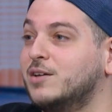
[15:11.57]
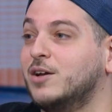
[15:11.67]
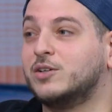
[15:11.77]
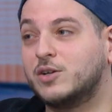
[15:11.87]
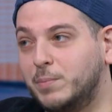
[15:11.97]

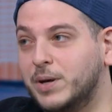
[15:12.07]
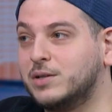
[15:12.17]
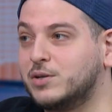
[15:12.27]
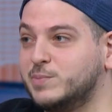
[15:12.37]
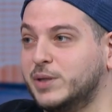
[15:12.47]
not
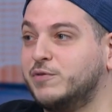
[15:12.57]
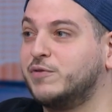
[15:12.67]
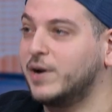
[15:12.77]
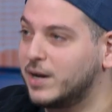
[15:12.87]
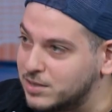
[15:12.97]
competitors, but
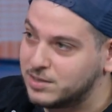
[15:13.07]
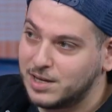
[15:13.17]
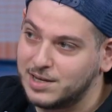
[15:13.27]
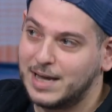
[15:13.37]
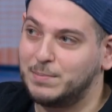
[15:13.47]
friends
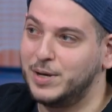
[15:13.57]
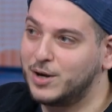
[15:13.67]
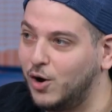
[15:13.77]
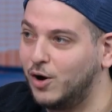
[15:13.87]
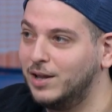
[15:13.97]
in that big
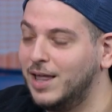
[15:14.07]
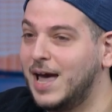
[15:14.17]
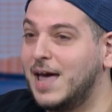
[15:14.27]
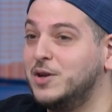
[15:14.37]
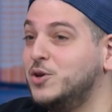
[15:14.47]
hall.
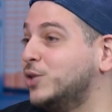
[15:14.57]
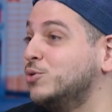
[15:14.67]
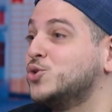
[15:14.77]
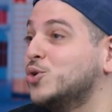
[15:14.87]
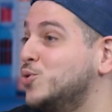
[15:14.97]
And then you get to
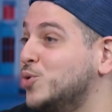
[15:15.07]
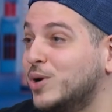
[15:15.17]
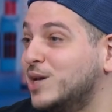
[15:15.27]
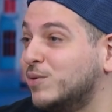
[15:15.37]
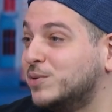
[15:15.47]
enjoy who you
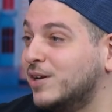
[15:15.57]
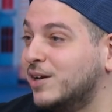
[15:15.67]
want to eat from today.